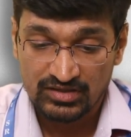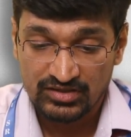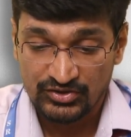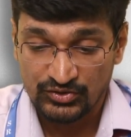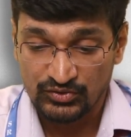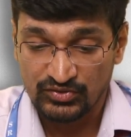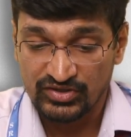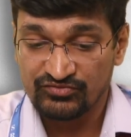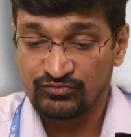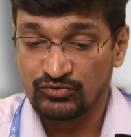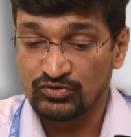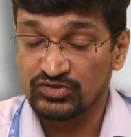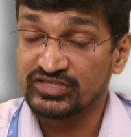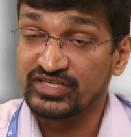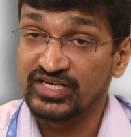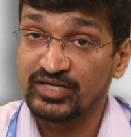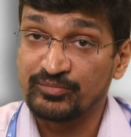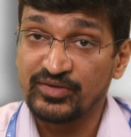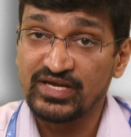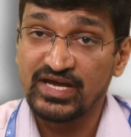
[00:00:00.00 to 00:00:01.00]
During
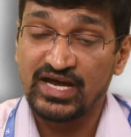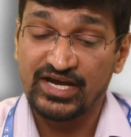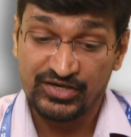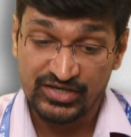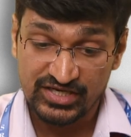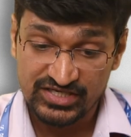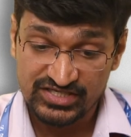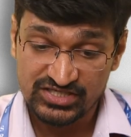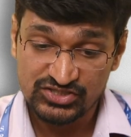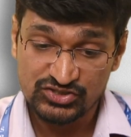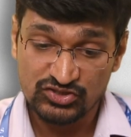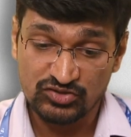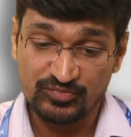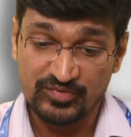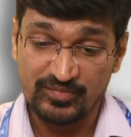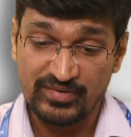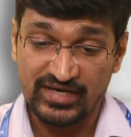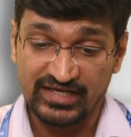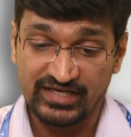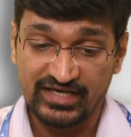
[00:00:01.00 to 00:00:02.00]
phototherapy, hydration should
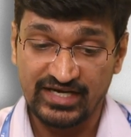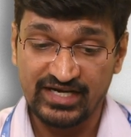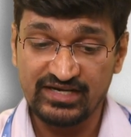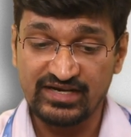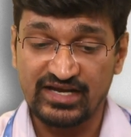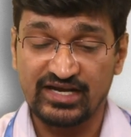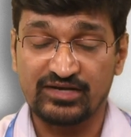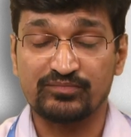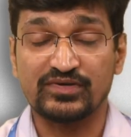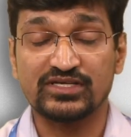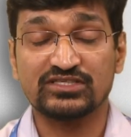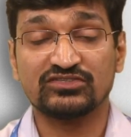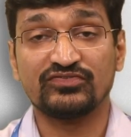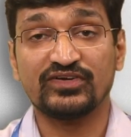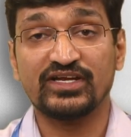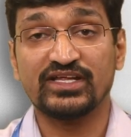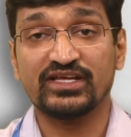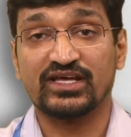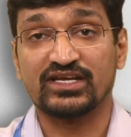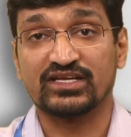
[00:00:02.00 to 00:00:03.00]
be maintained and
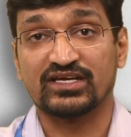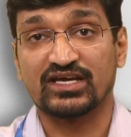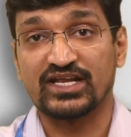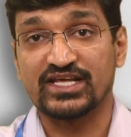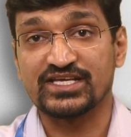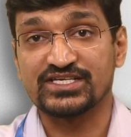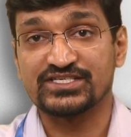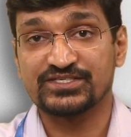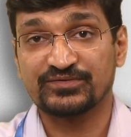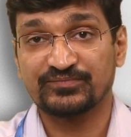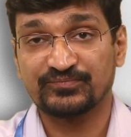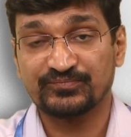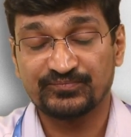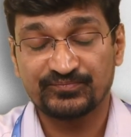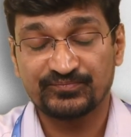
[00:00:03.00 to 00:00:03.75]
breastfeeding encouraged.